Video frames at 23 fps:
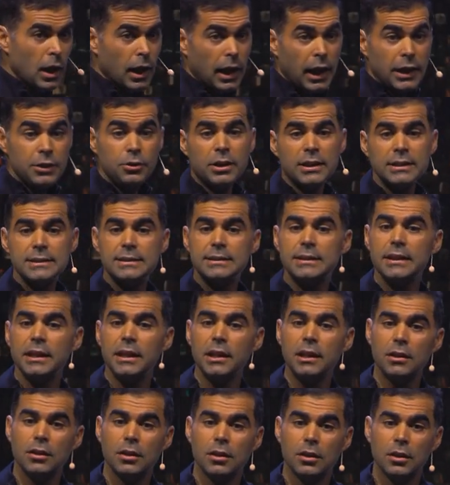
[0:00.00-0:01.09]
And you can
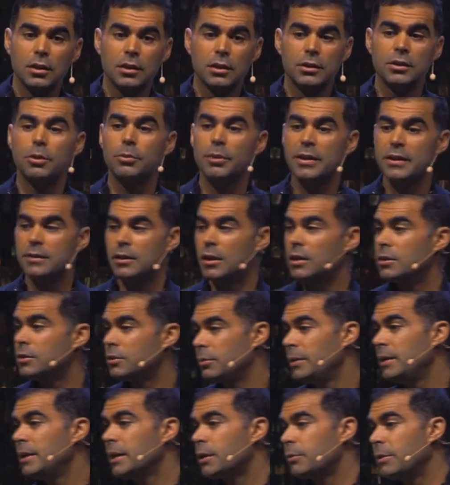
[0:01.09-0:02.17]
see the result
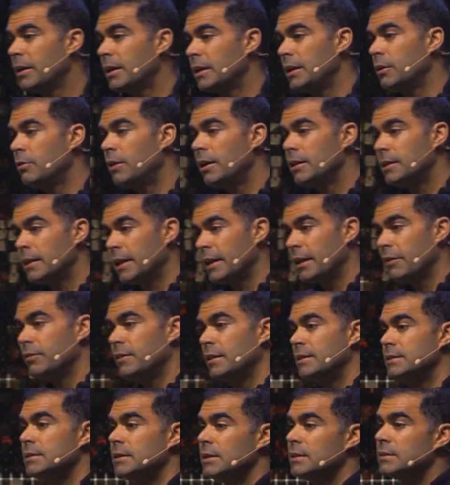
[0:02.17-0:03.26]
really quickly, right? Like if
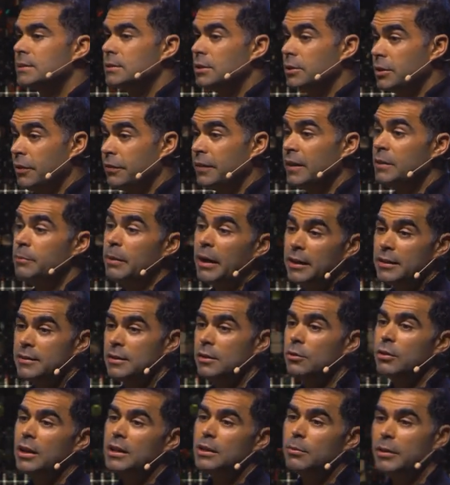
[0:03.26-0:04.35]
this is, the feedback is
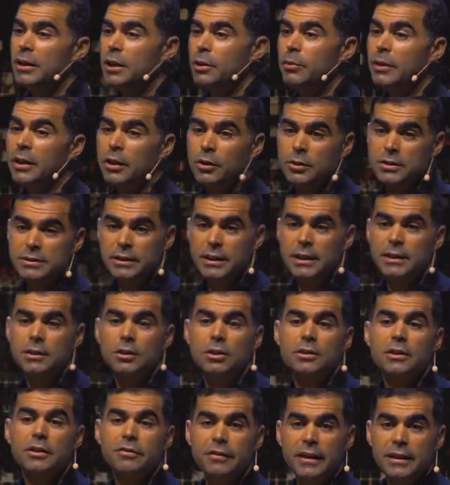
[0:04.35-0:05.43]
incredibly quick. You see it
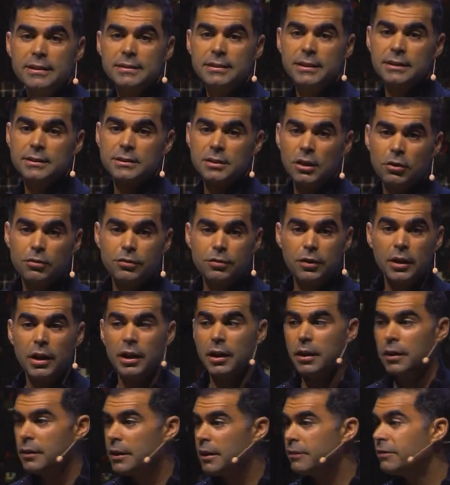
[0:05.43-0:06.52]
on the faces of
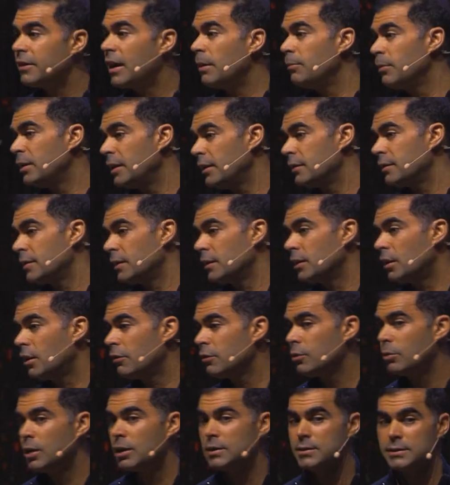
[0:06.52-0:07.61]
their families and
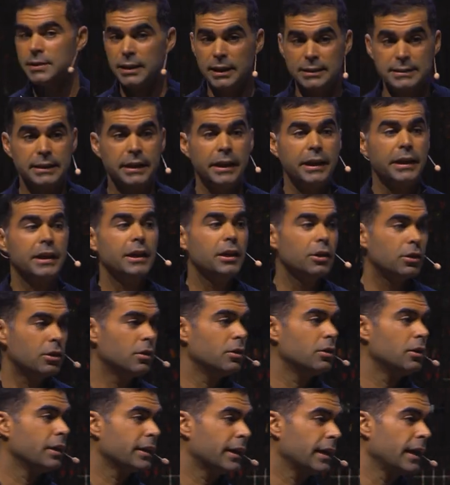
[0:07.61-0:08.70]
loved ones as they hear,
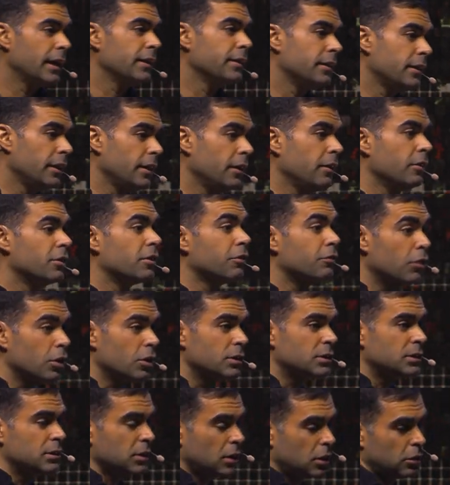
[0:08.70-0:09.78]
again, the, the
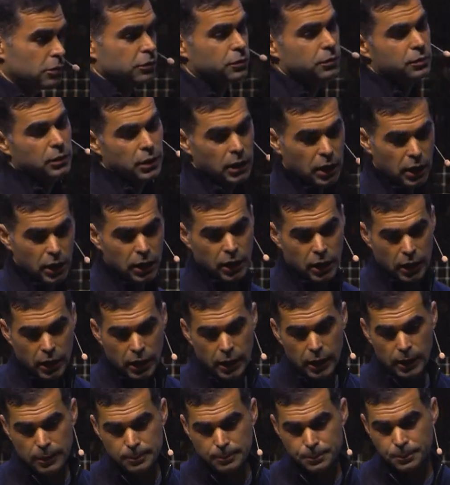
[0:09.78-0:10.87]
voice of
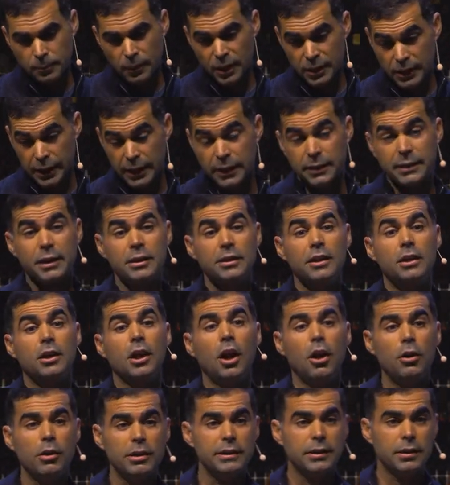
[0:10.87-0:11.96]
um, the, the, the,
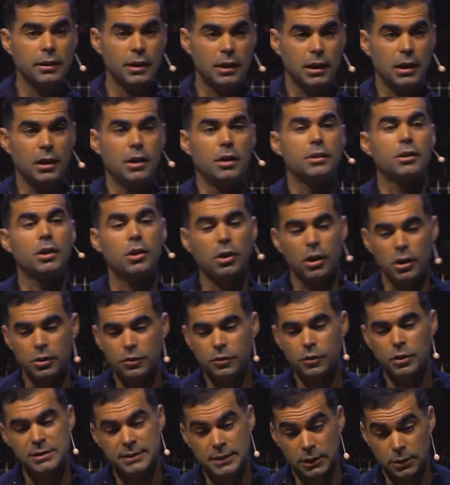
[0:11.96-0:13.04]
current, uh, the current
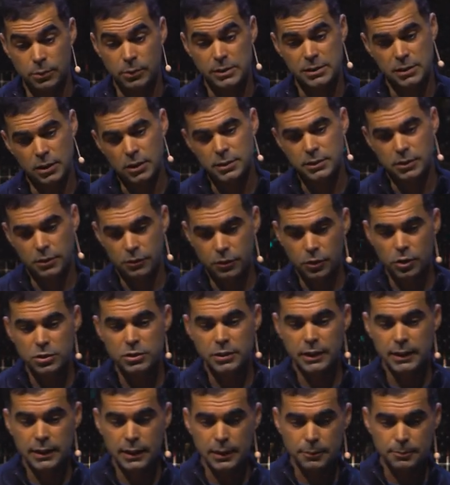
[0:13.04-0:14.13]
voice that was lost,
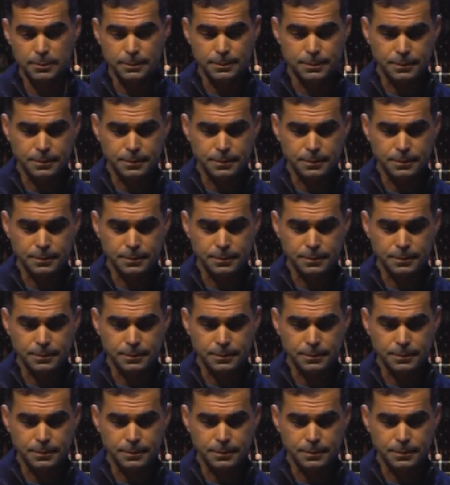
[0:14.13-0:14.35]
unfortunately.